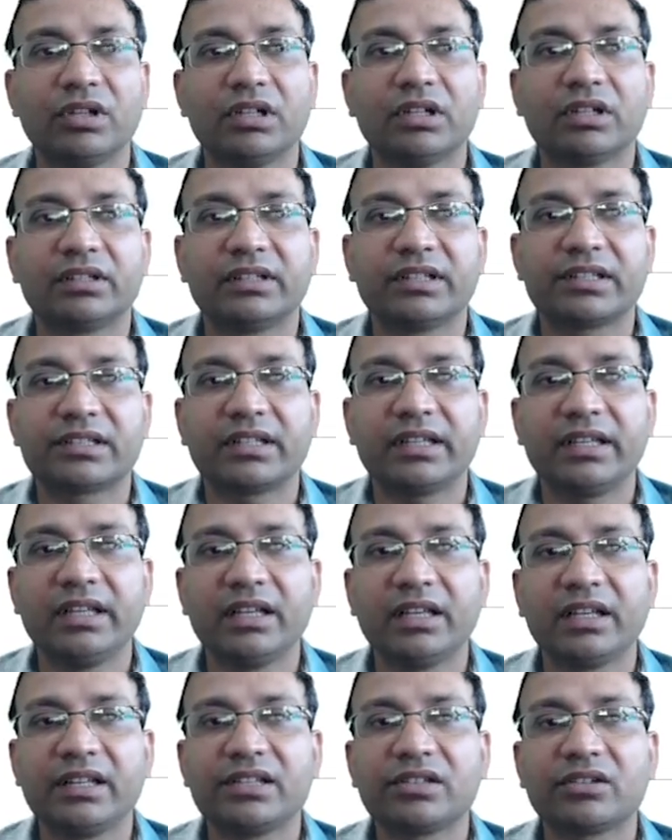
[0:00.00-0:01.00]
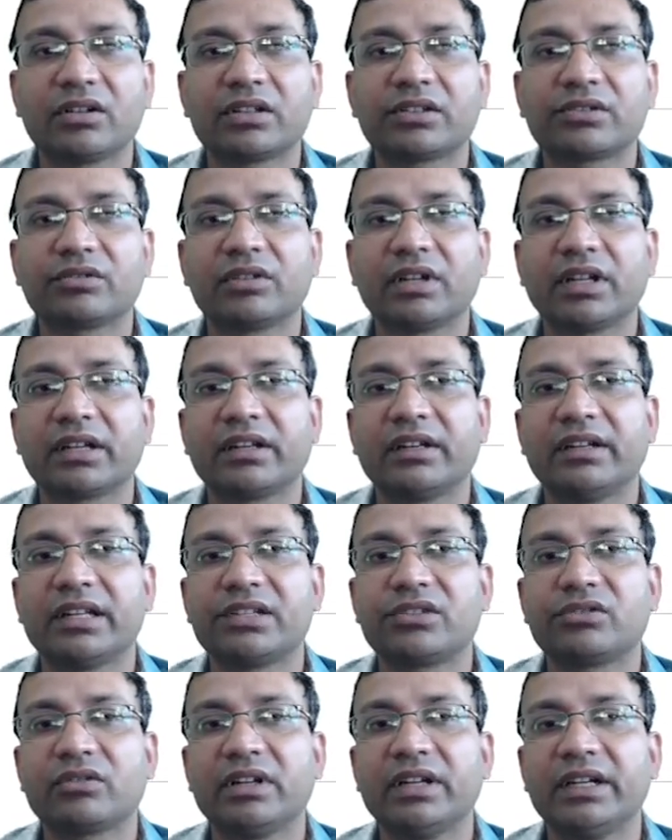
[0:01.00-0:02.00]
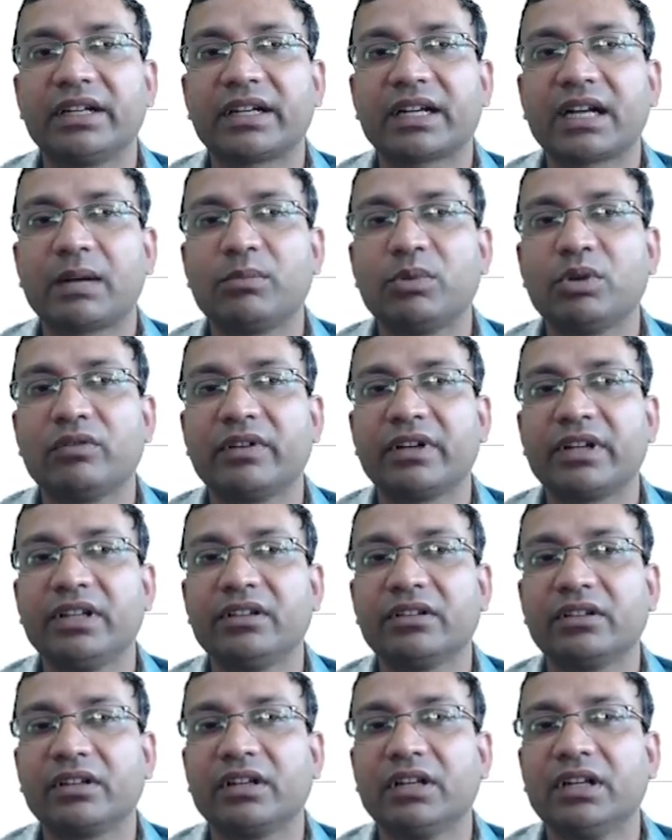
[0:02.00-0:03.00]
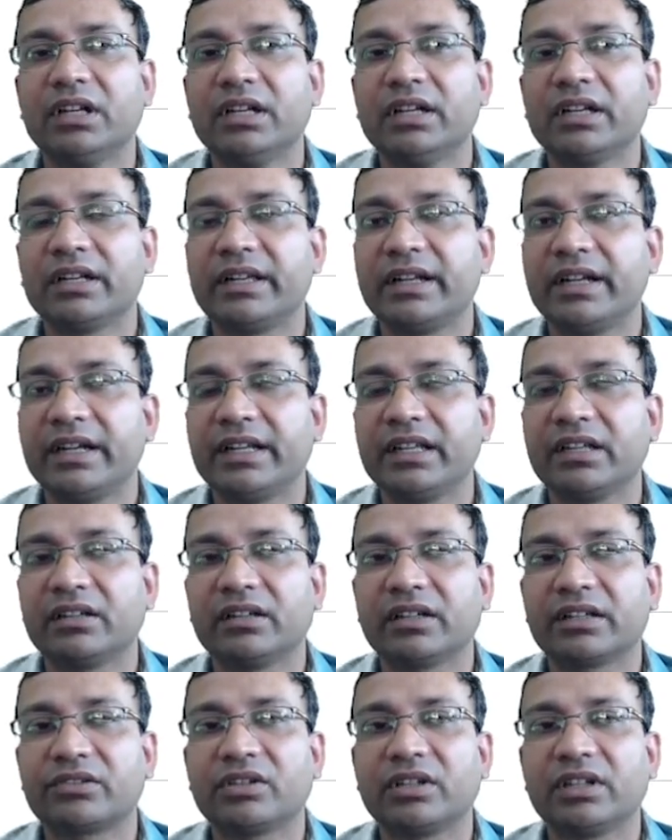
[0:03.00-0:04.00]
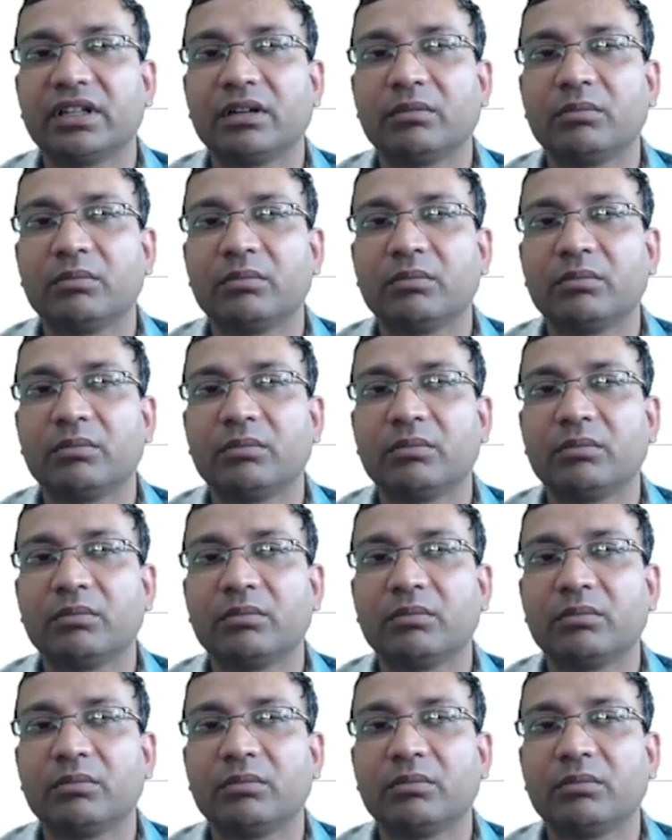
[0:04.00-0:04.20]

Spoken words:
So this air is also like a naturally trapped over here, creating